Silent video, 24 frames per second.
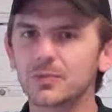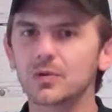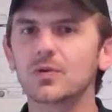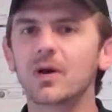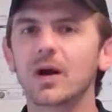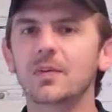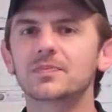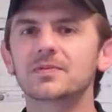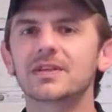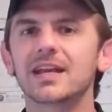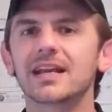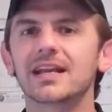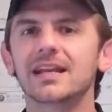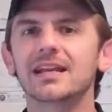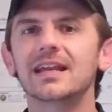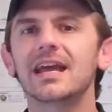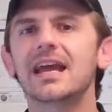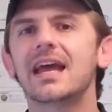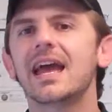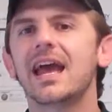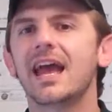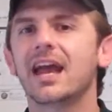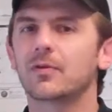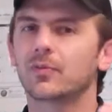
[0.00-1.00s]
you
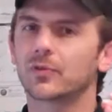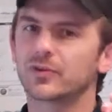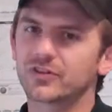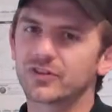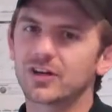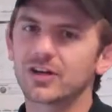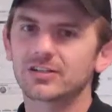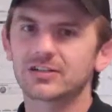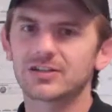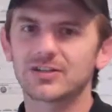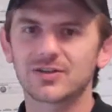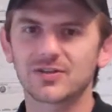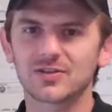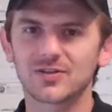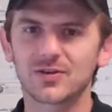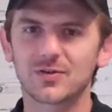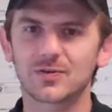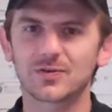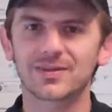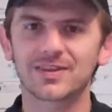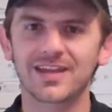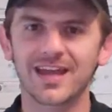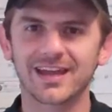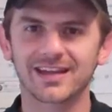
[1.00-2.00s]
updated and we'll talk to you
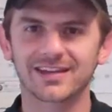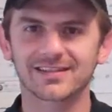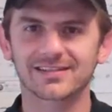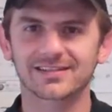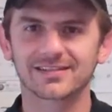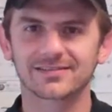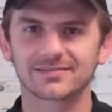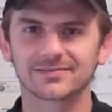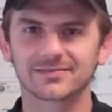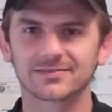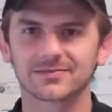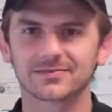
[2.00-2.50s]
soon. Thanks.